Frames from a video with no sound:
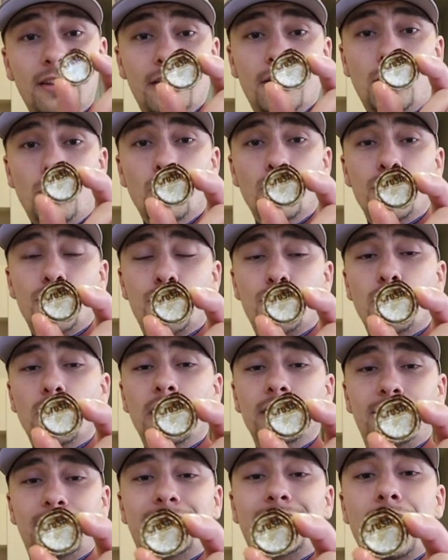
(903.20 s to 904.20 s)
a little Orange
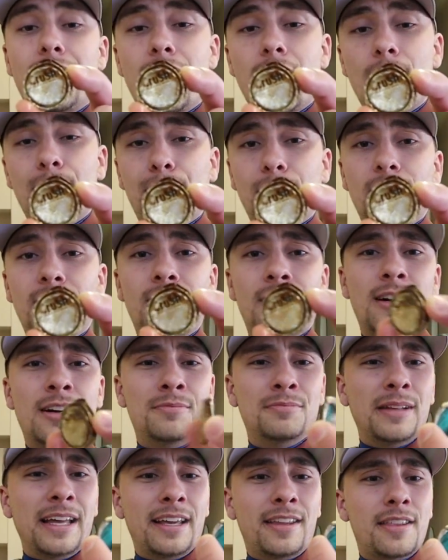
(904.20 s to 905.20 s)
Crush top,
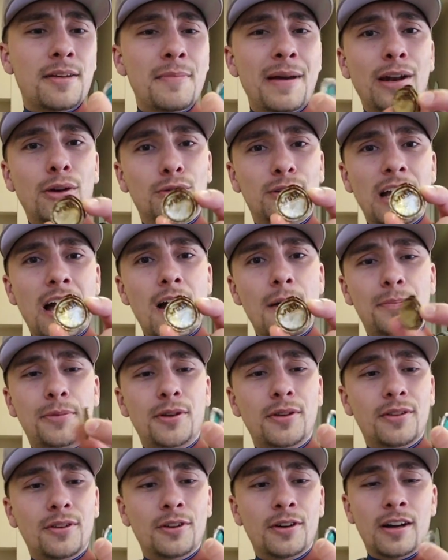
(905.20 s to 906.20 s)
like the metal top
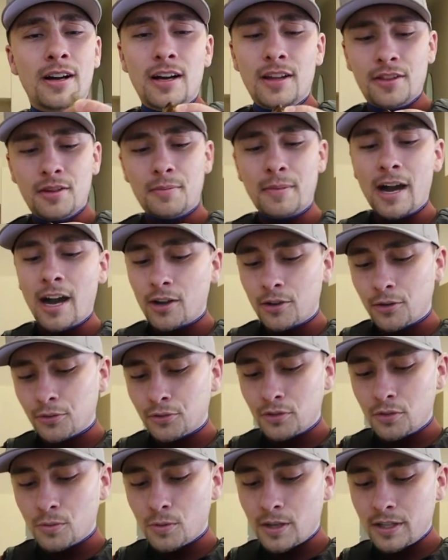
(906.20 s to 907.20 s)
to their the
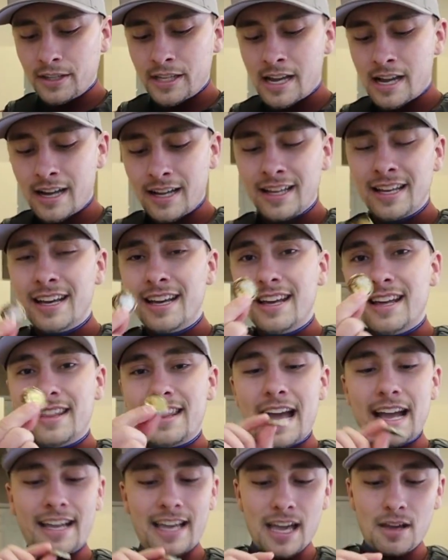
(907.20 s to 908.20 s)
bottles or whatnot.
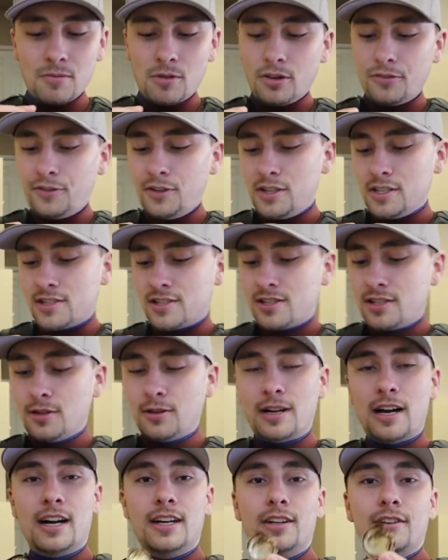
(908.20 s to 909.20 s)
That came off. You can still
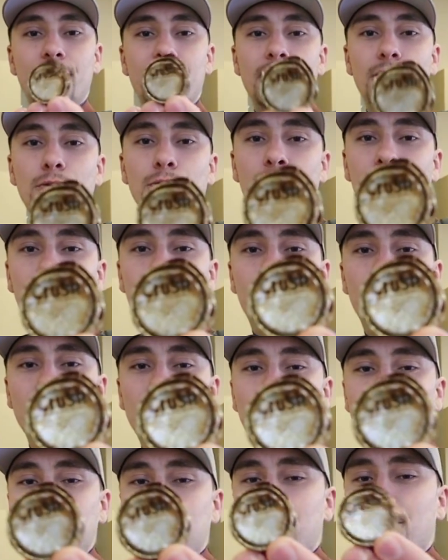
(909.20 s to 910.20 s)
kind of read Orange
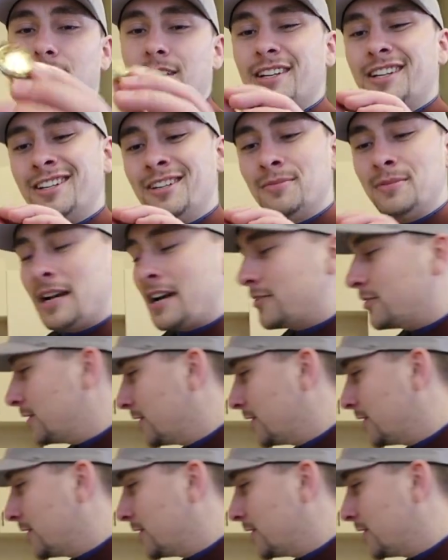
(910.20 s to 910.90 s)
Crush, but not